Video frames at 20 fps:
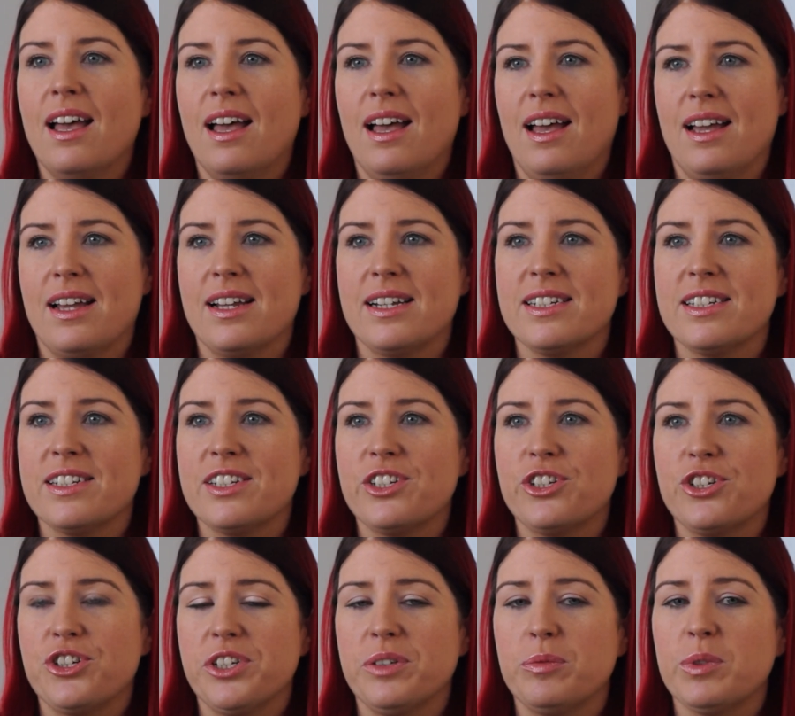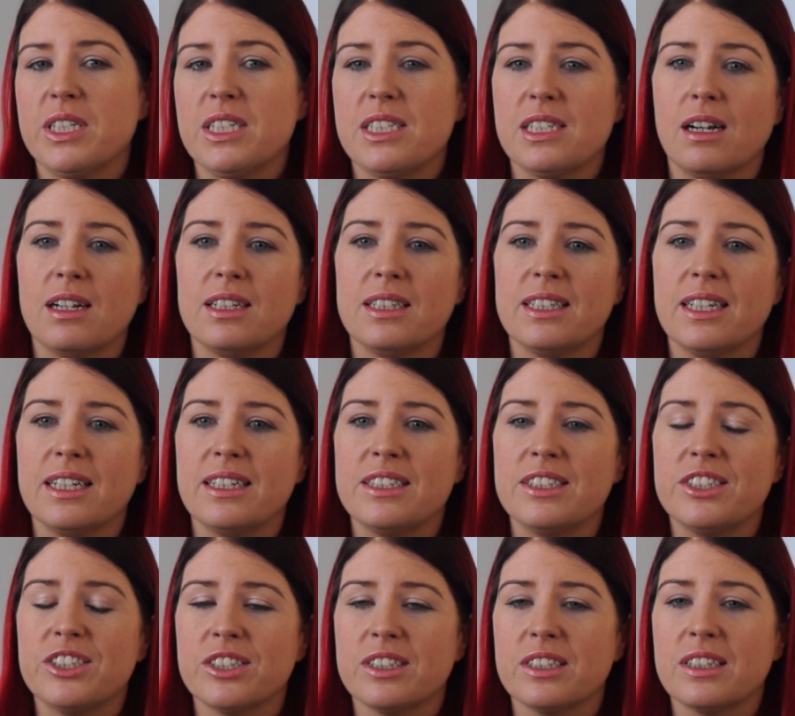And she went on
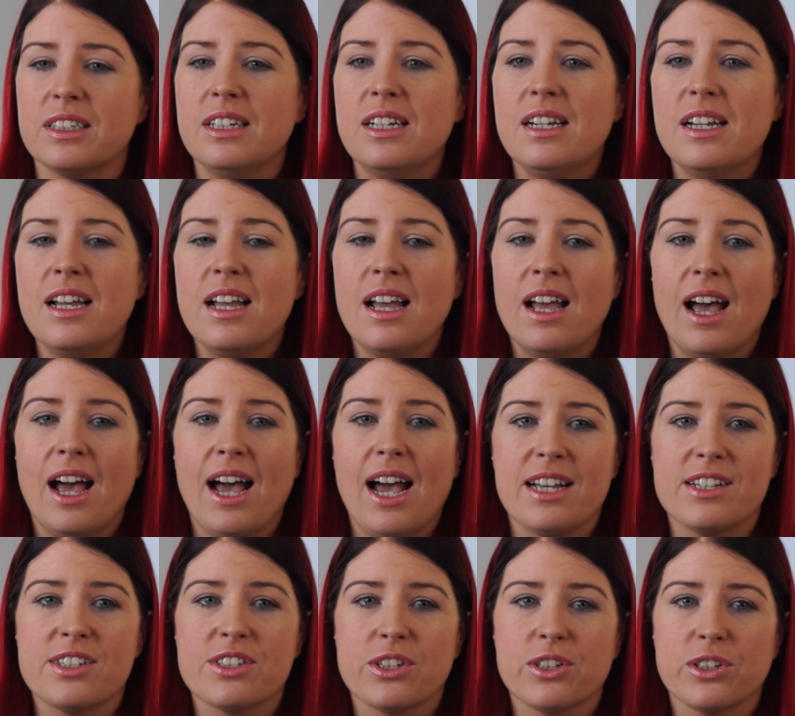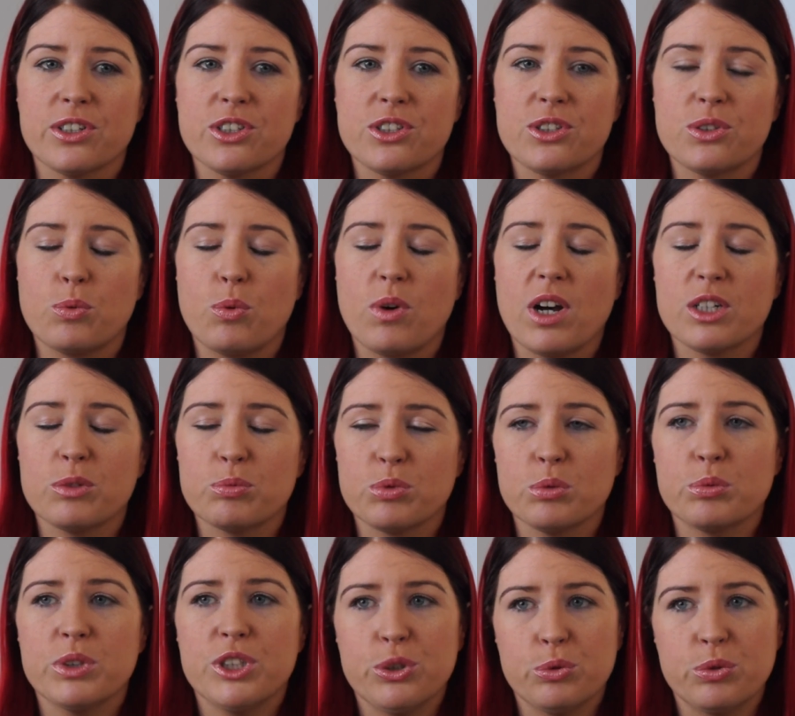then to ask us what
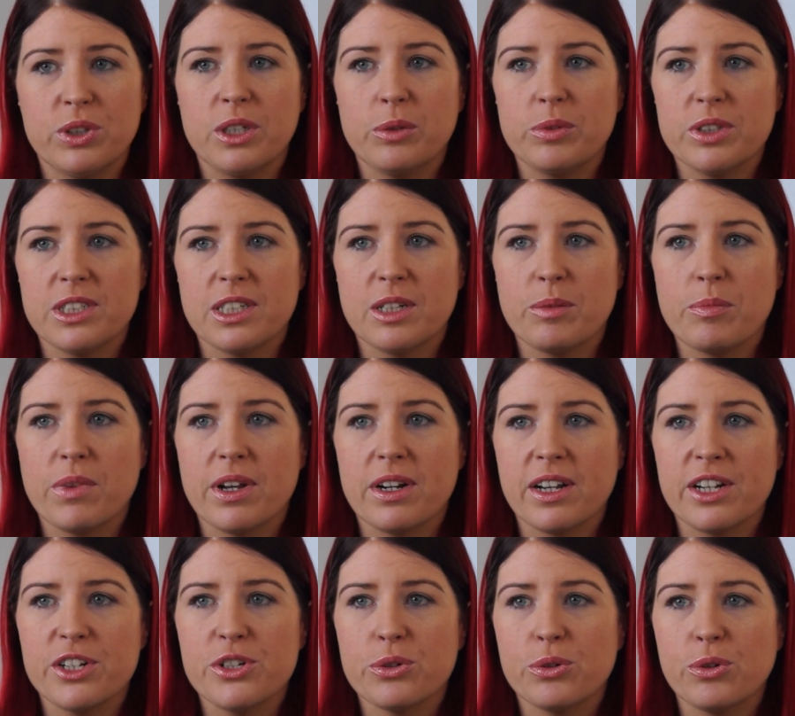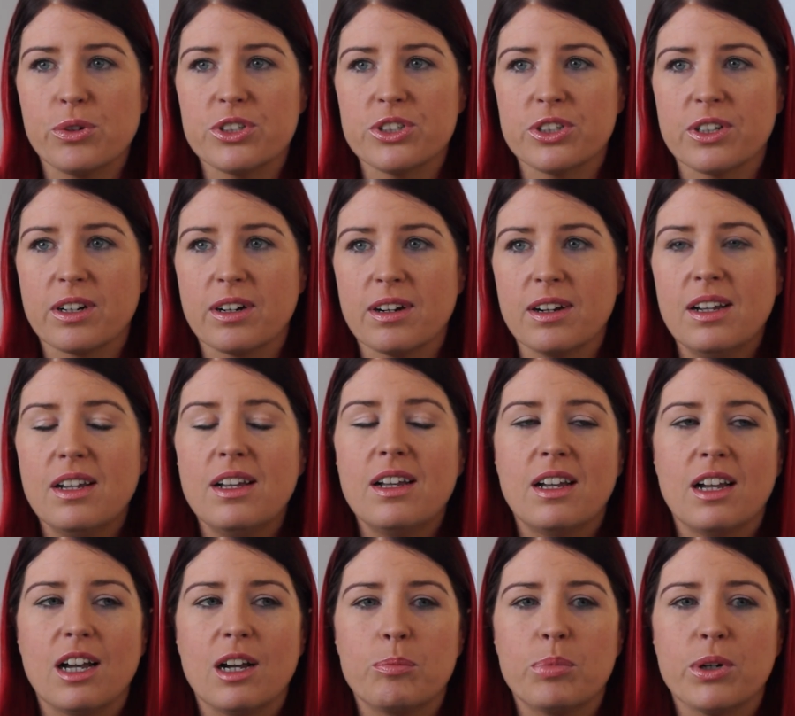were we doing with him, and I told her
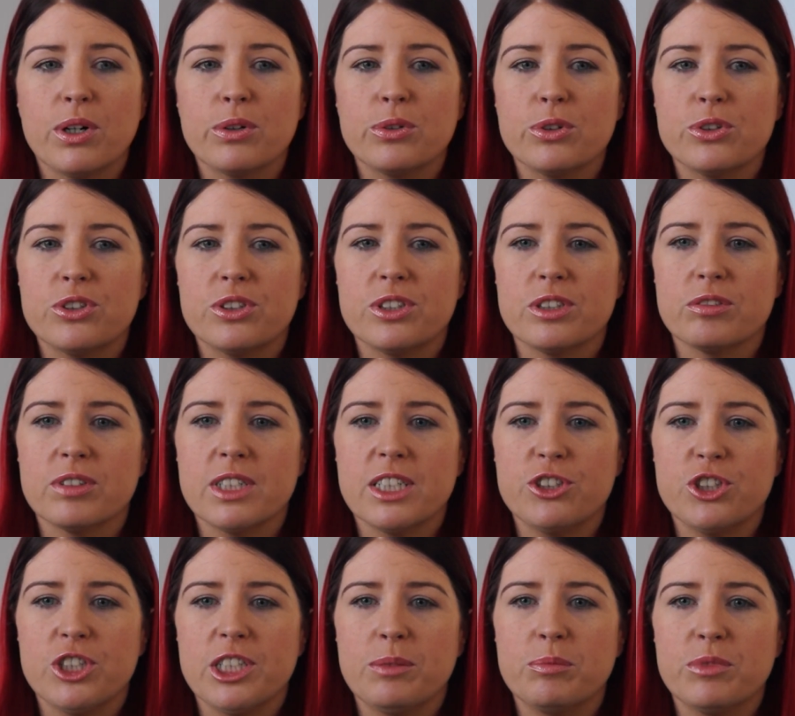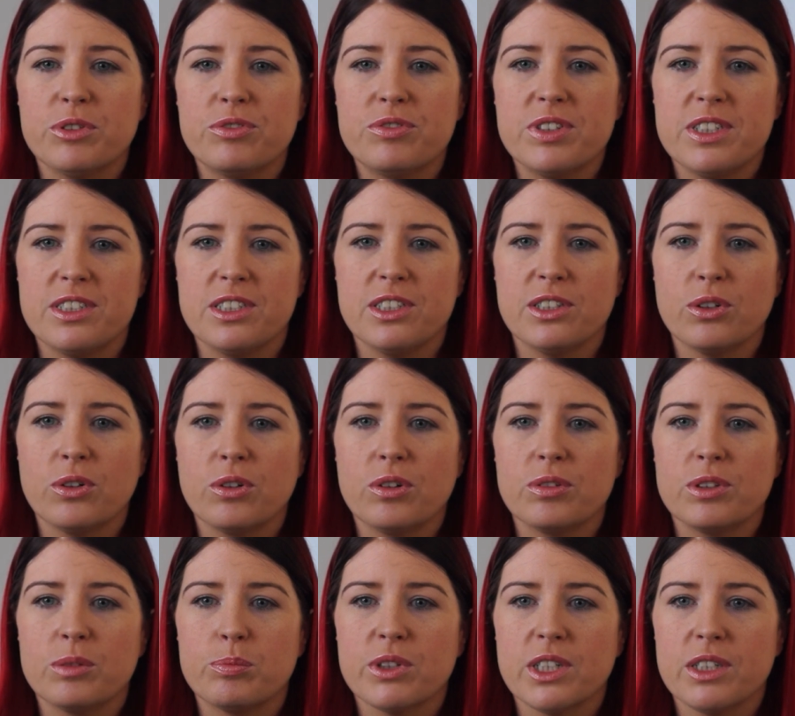about the regime of
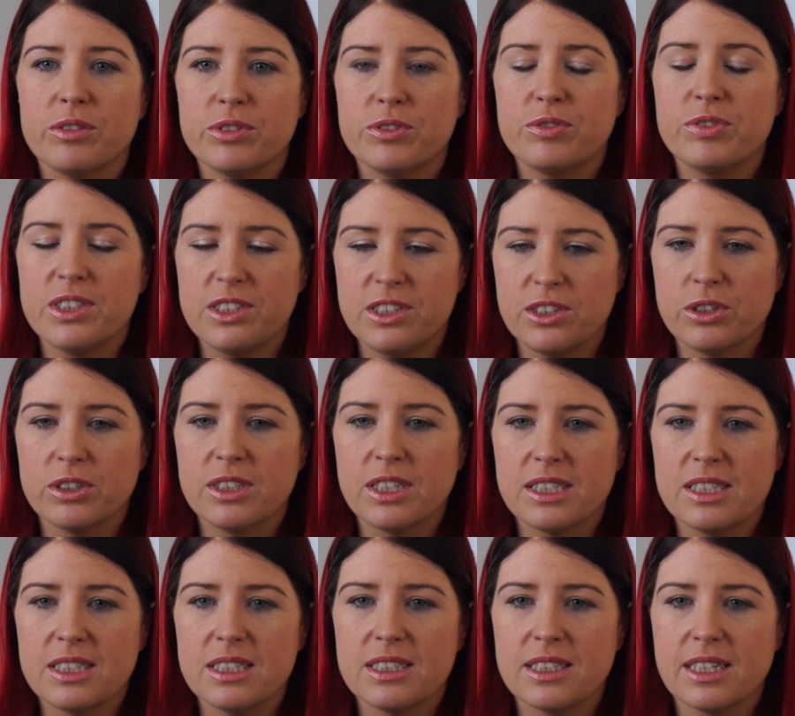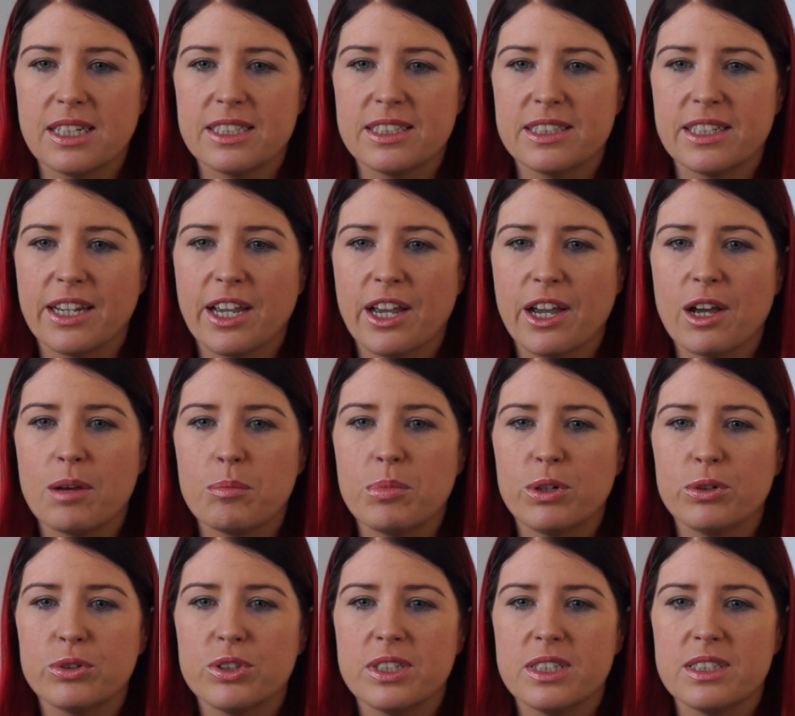physio, the private physio that he's getting,
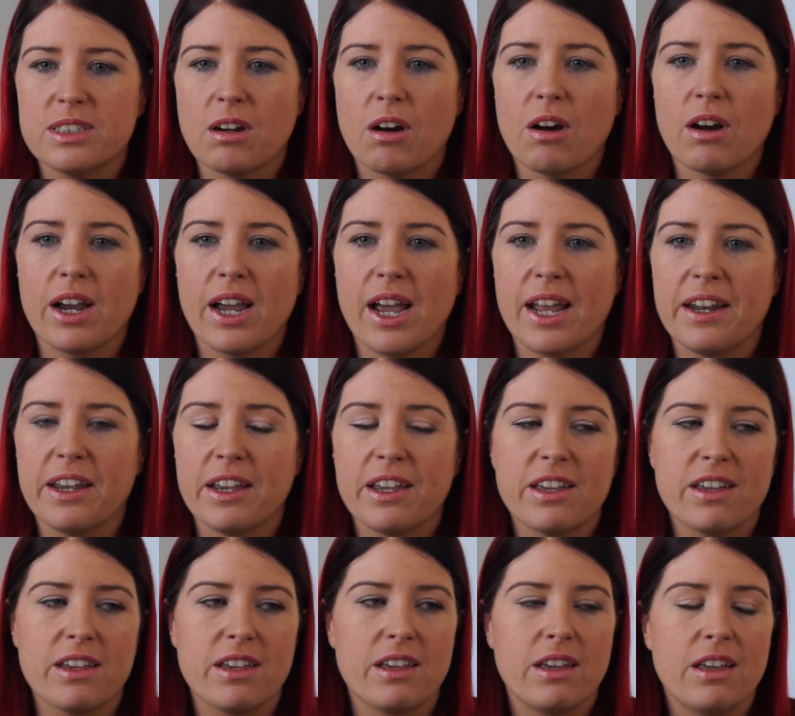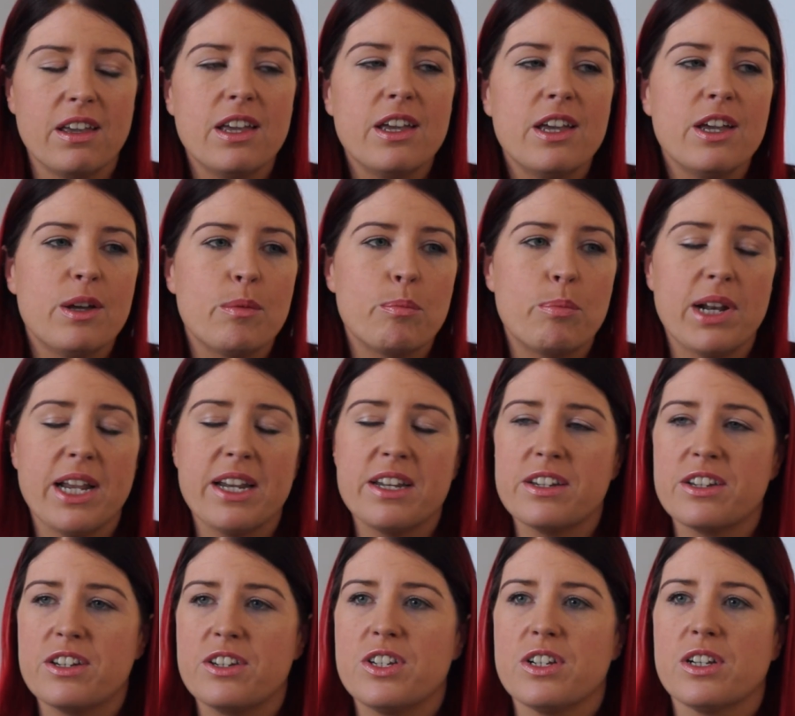about his organic
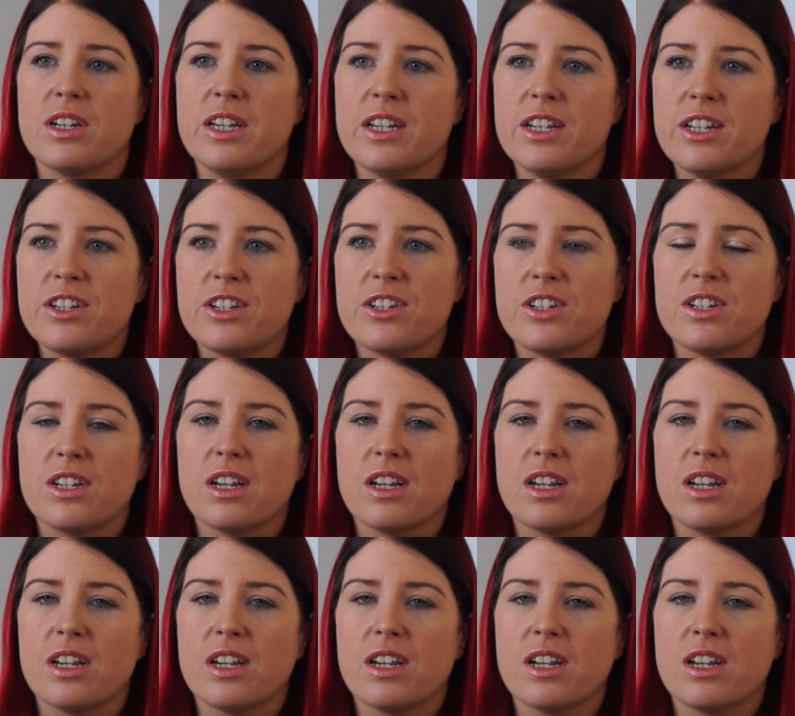blended diet